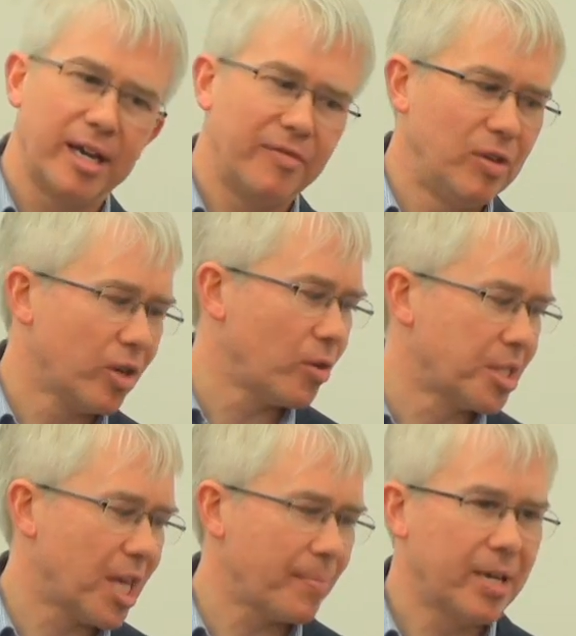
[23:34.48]
if you look at
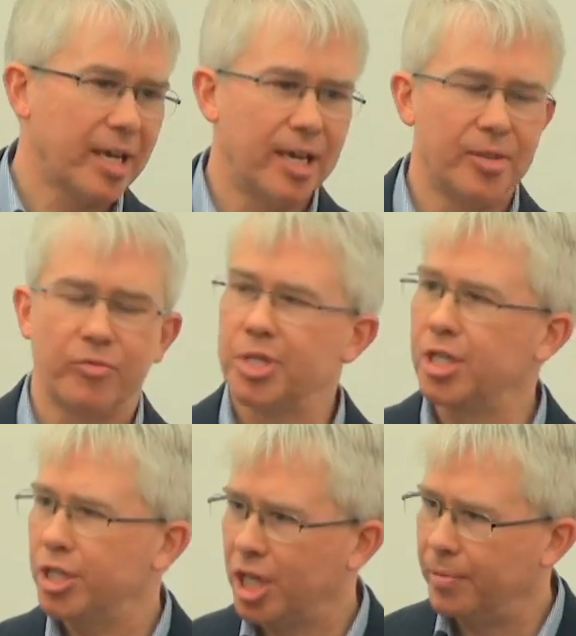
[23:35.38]
what's happening in the
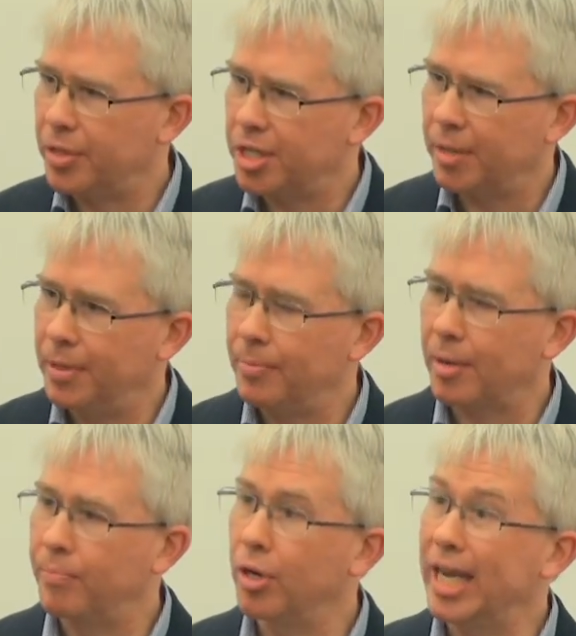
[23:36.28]
research community, people
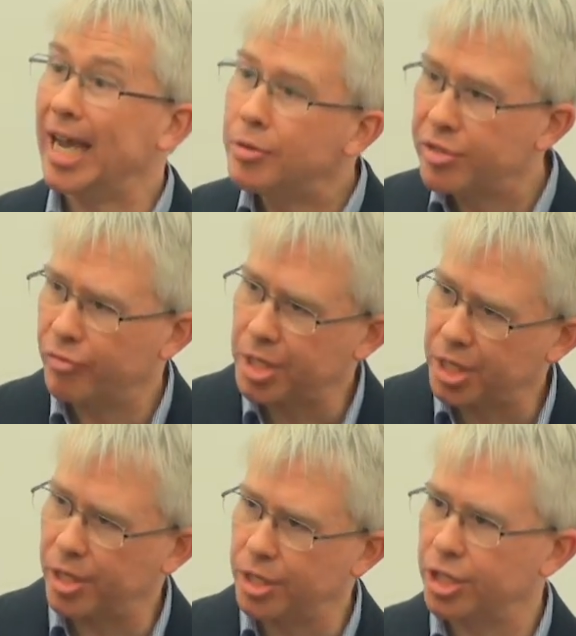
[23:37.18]
are pulling out of
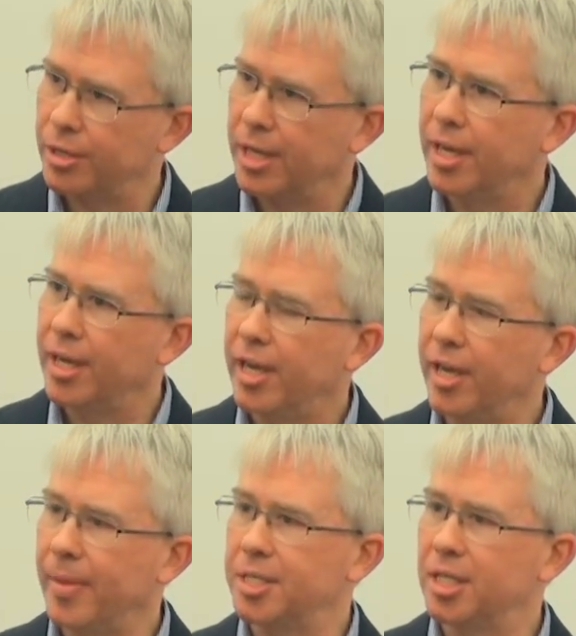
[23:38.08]
research
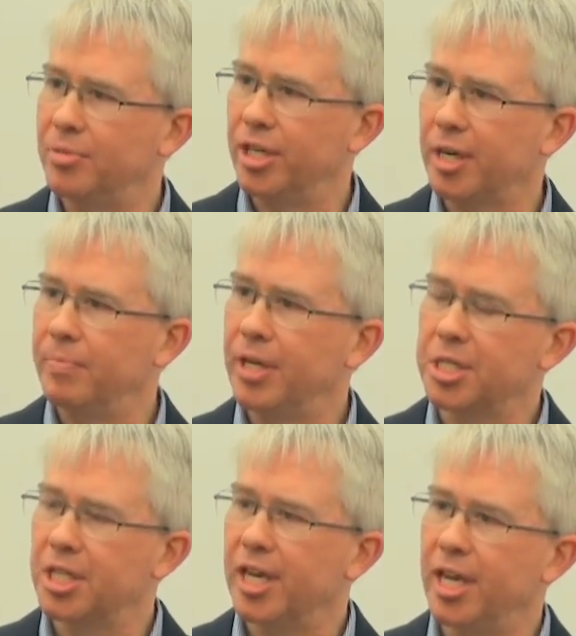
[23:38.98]
in that subject
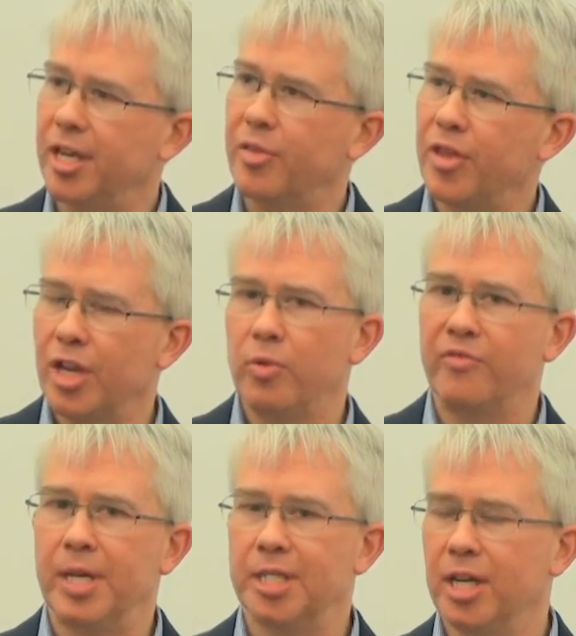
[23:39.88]
because they think
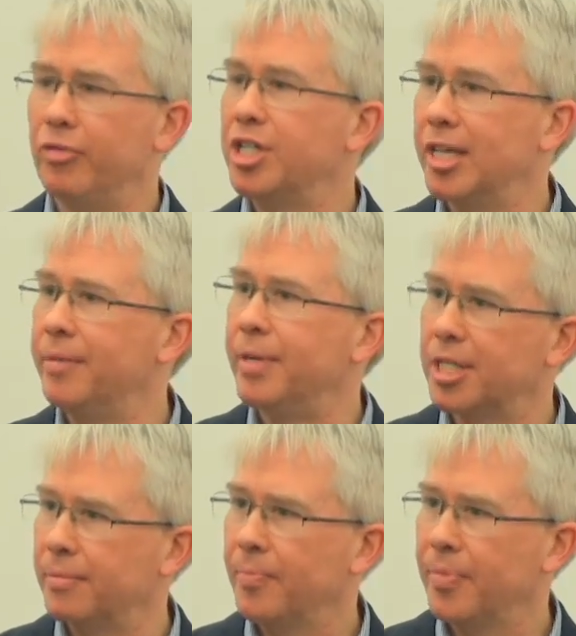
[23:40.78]
we've basically reached the limit,
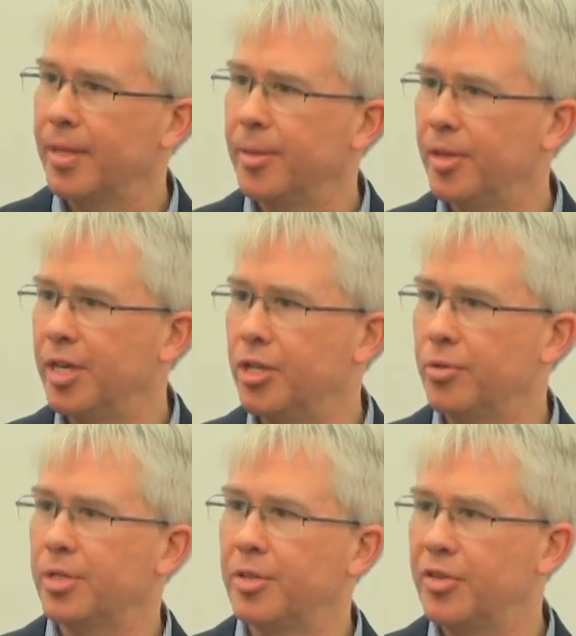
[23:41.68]
and that they
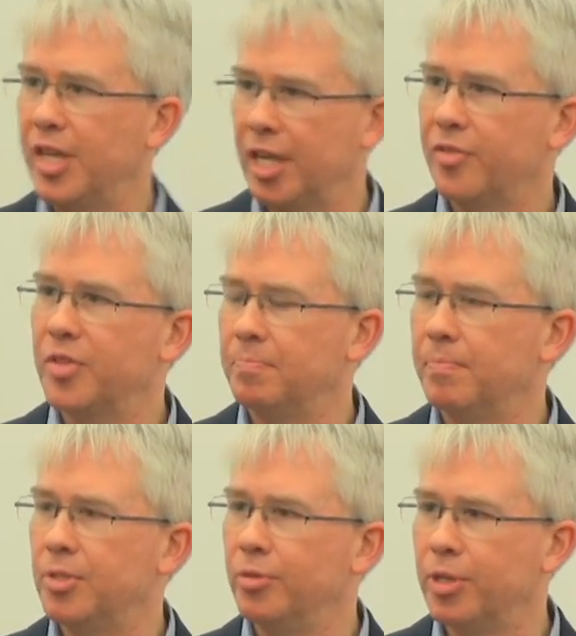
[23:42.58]
don't think
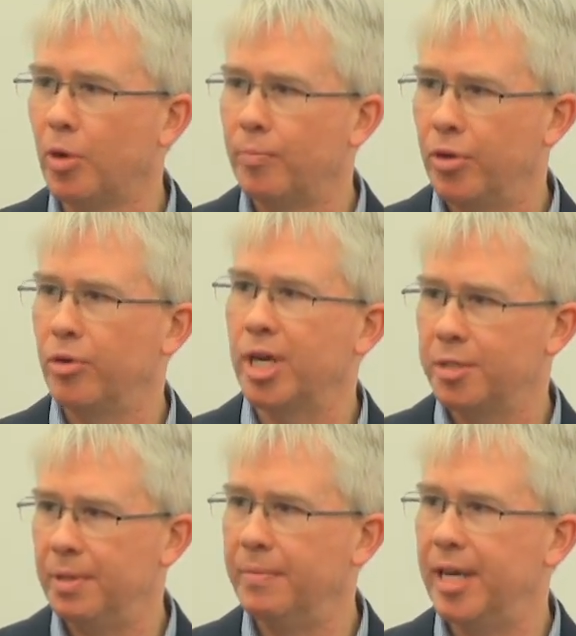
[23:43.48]
there's too much more
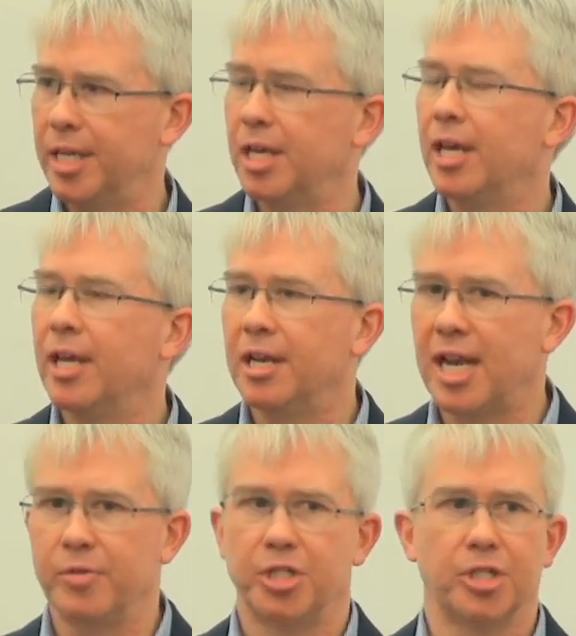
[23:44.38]
progress to be made.
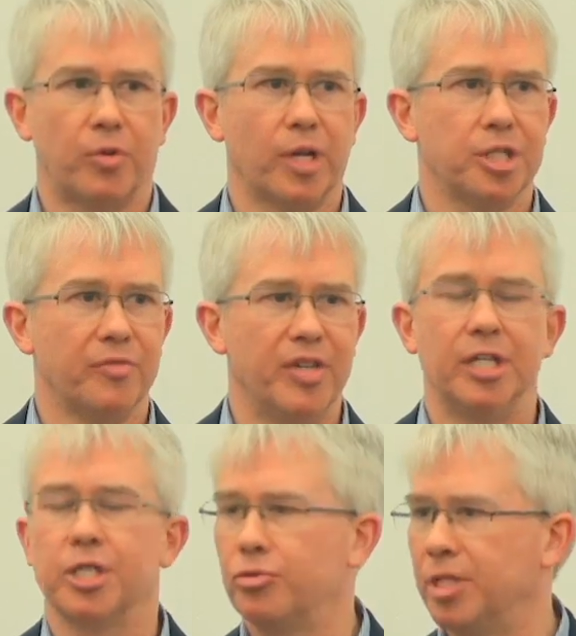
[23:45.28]
Now it's just a question of the
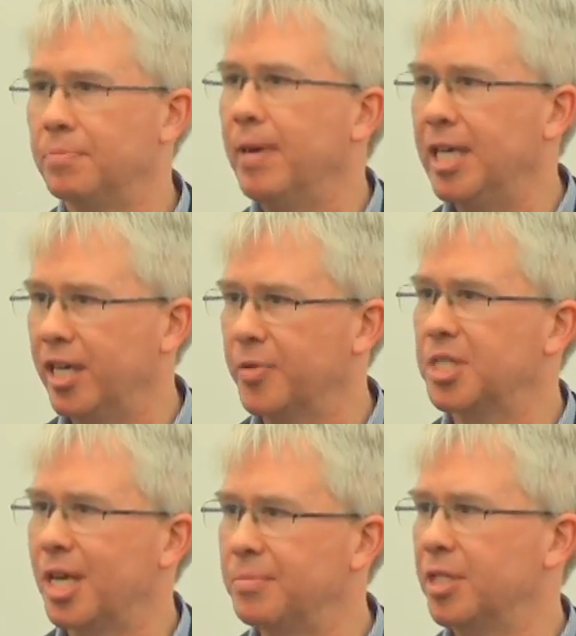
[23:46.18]
industries making the
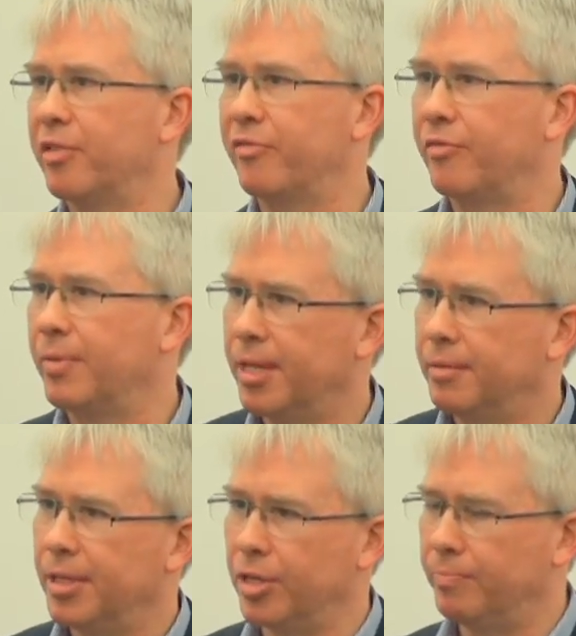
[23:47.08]
same stuff
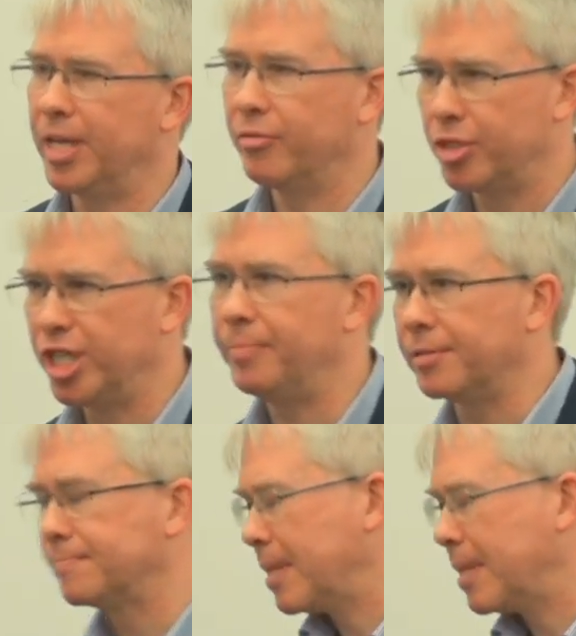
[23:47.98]
bigger and cheaper.